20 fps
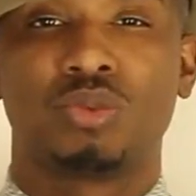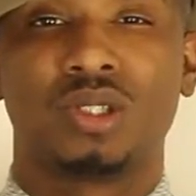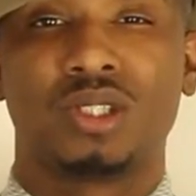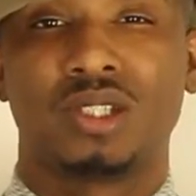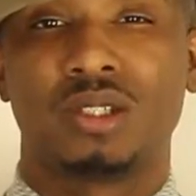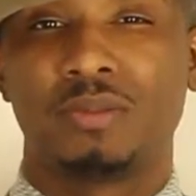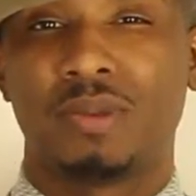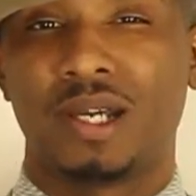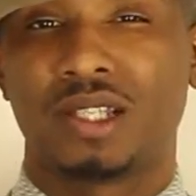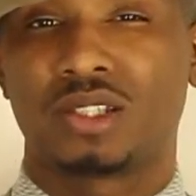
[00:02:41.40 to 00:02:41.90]

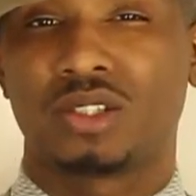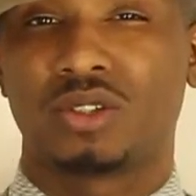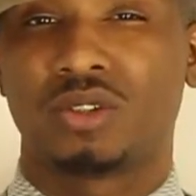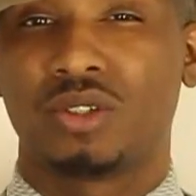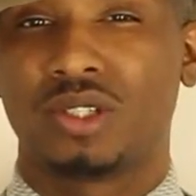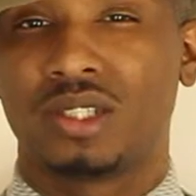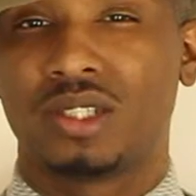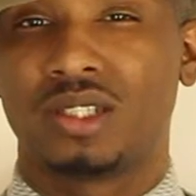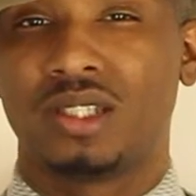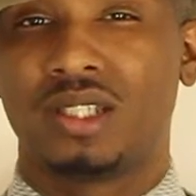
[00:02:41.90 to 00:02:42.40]
really about the
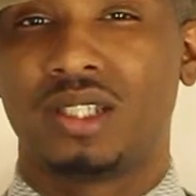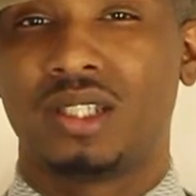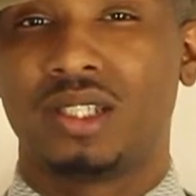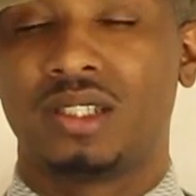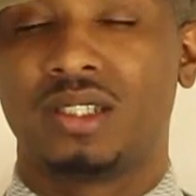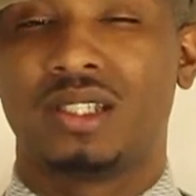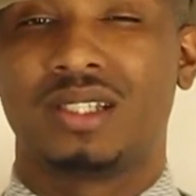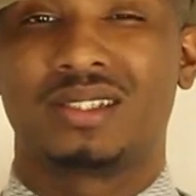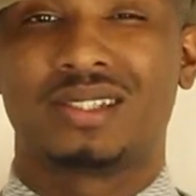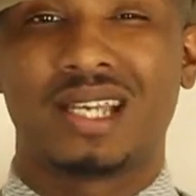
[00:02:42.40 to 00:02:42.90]

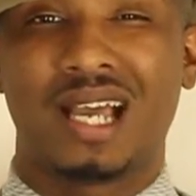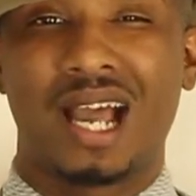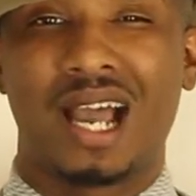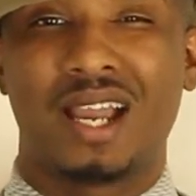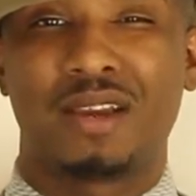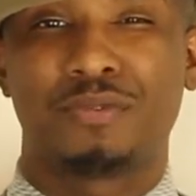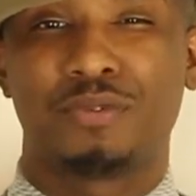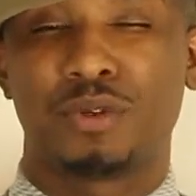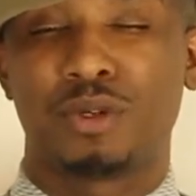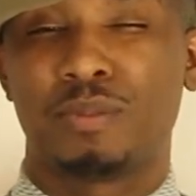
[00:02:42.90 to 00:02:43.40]
grenadine
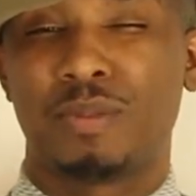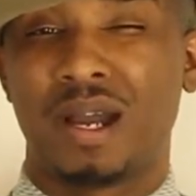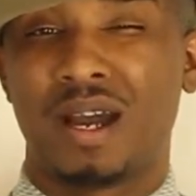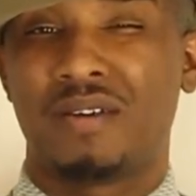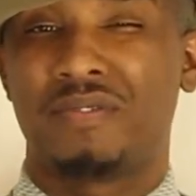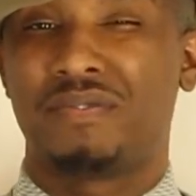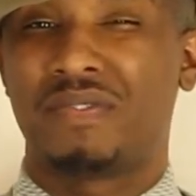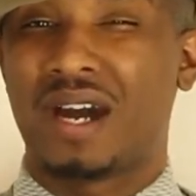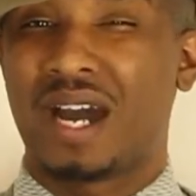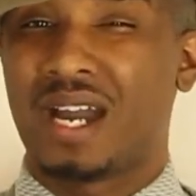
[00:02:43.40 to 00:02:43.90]
tie for
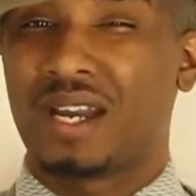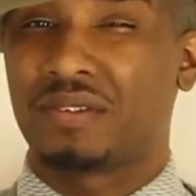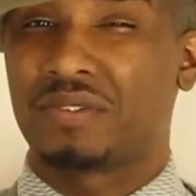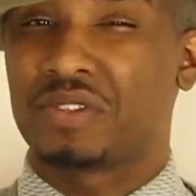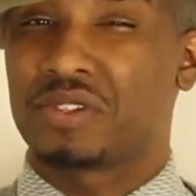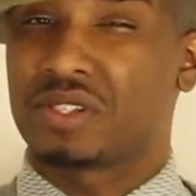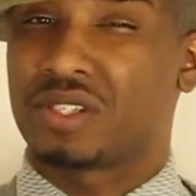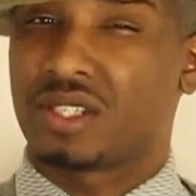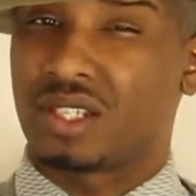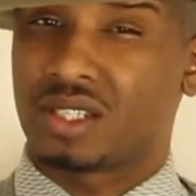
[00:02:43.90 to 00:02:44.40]
about five or
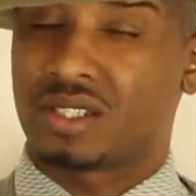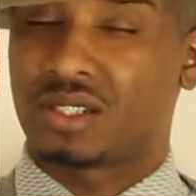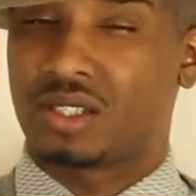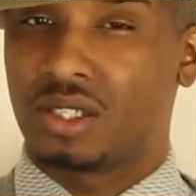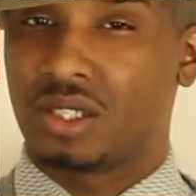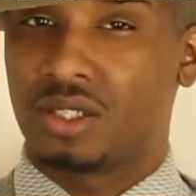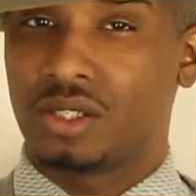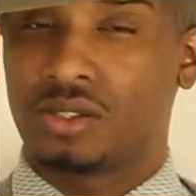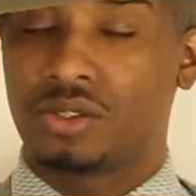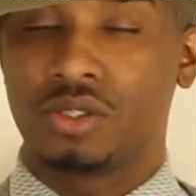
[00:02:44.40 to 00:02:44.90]
six
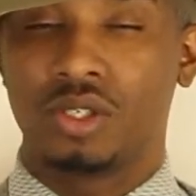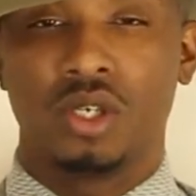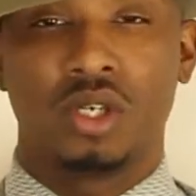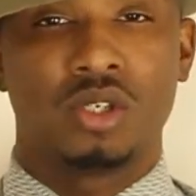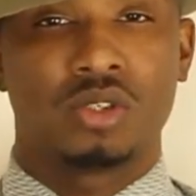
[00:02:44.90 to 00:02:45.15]
years.